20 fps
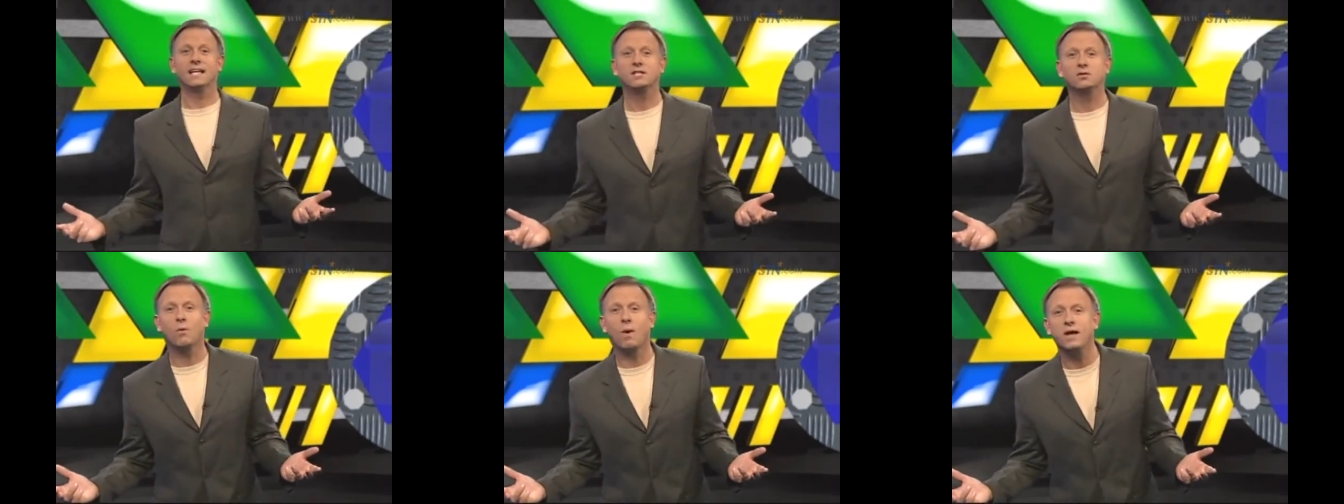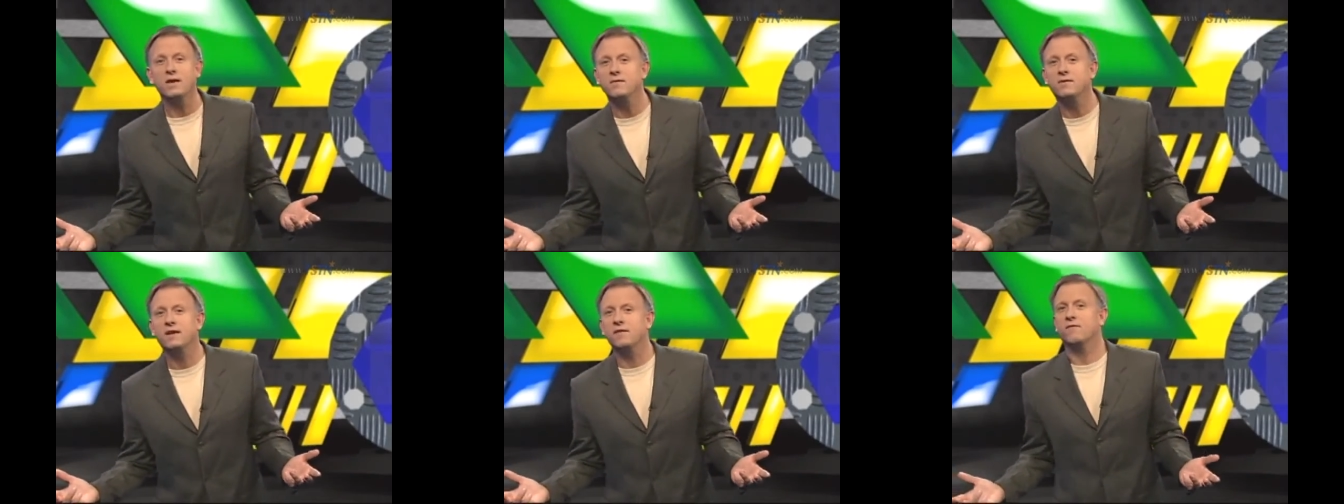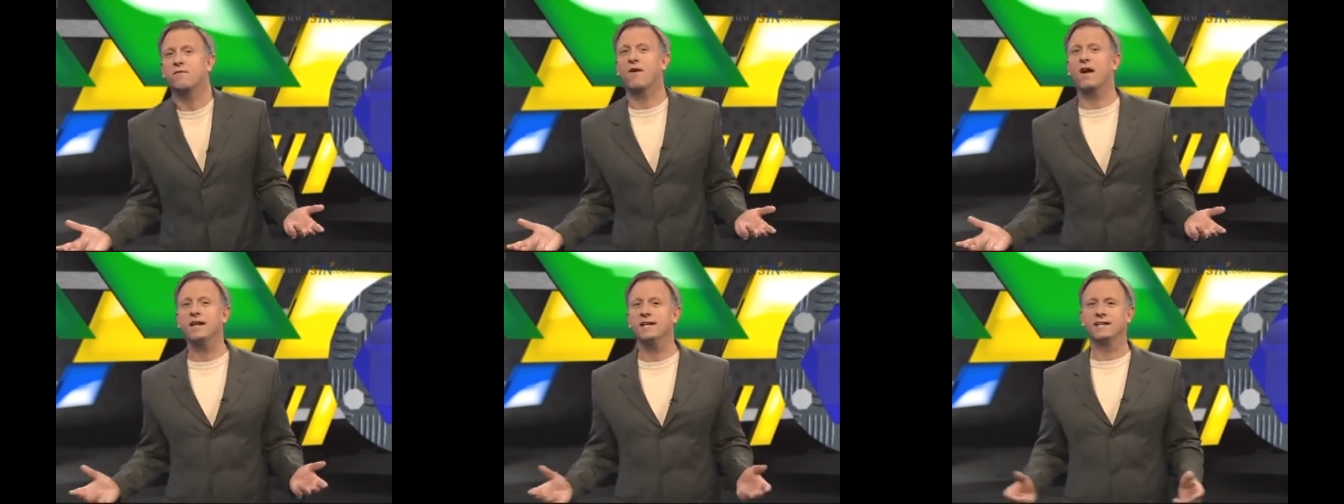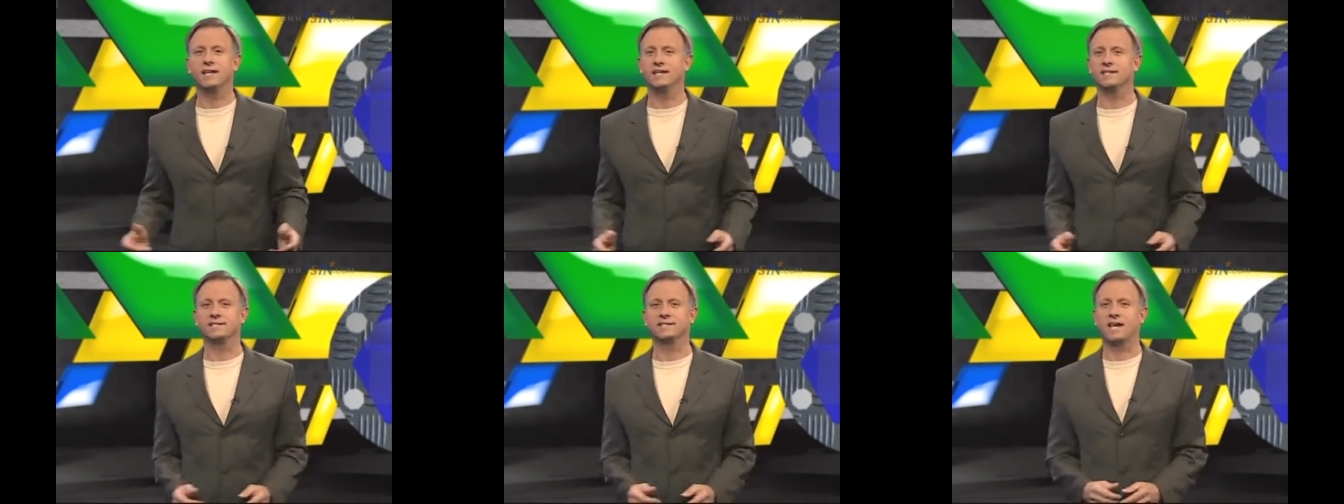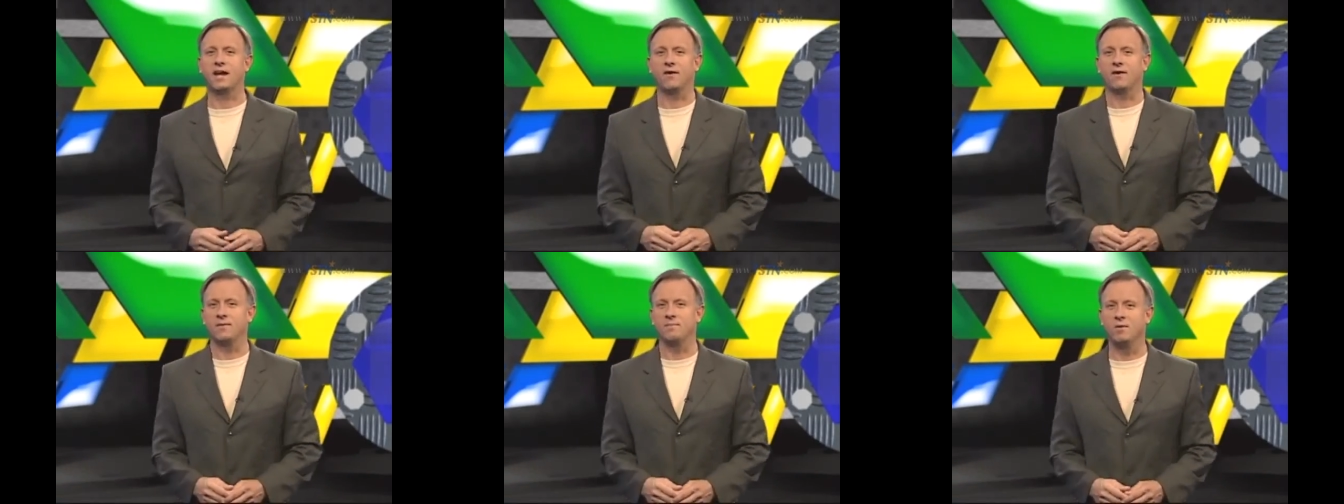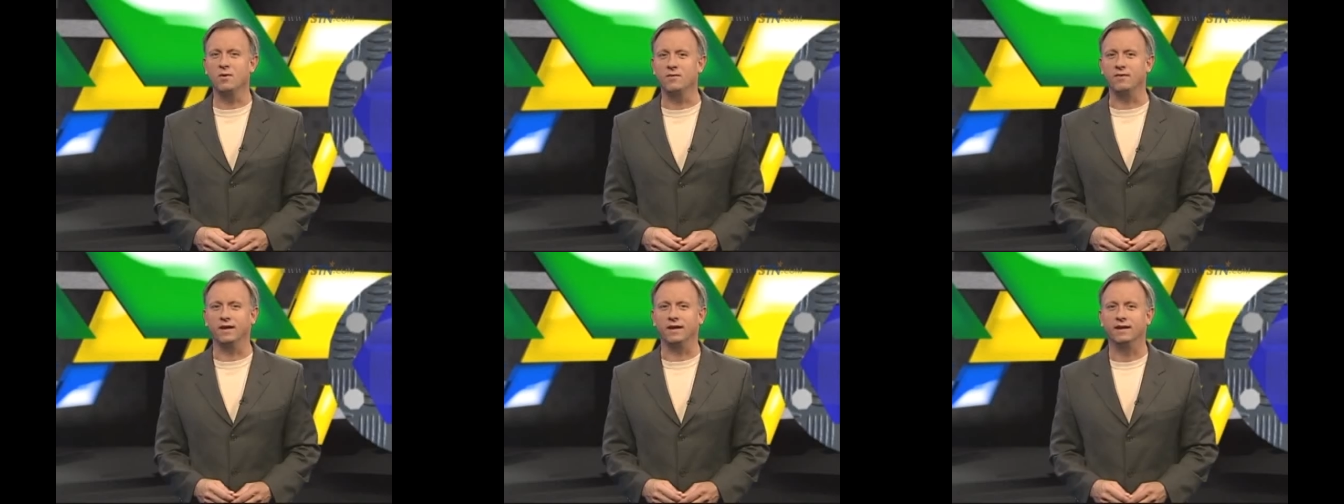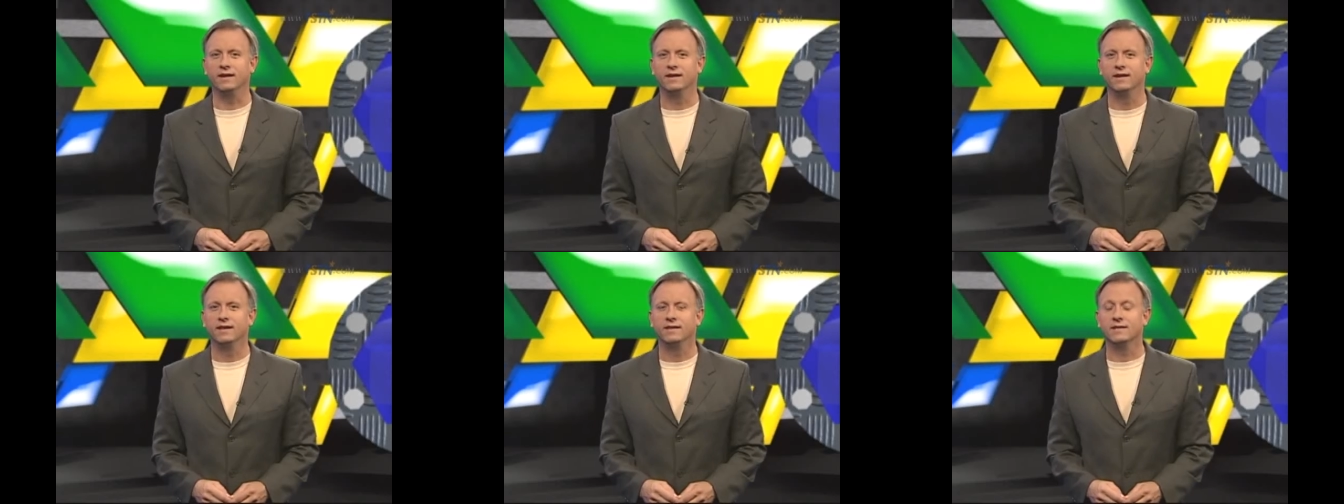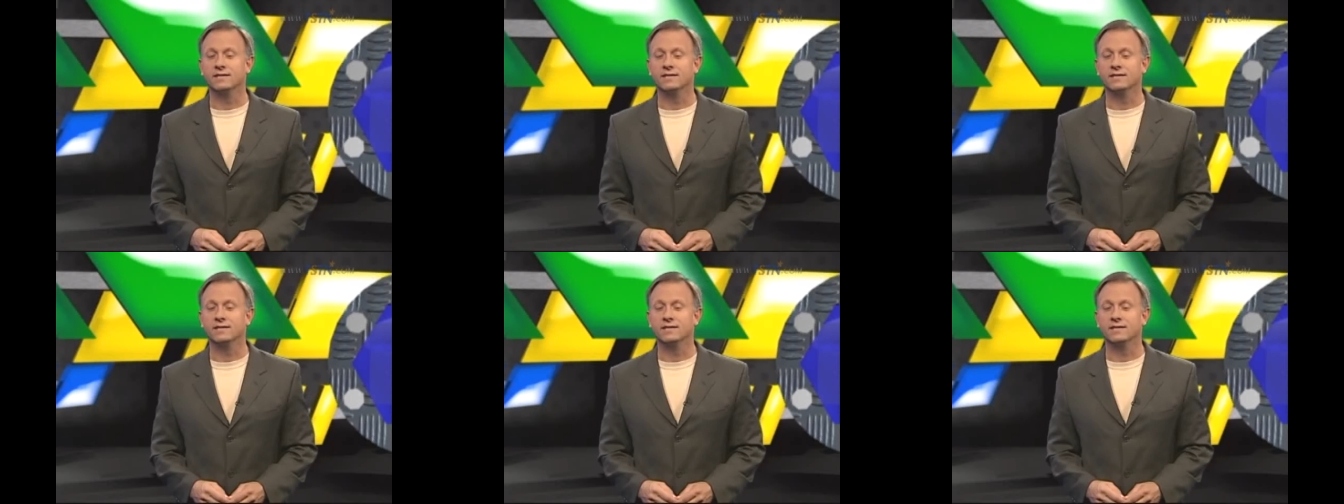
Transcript: That's why you get frightened at a scary movie.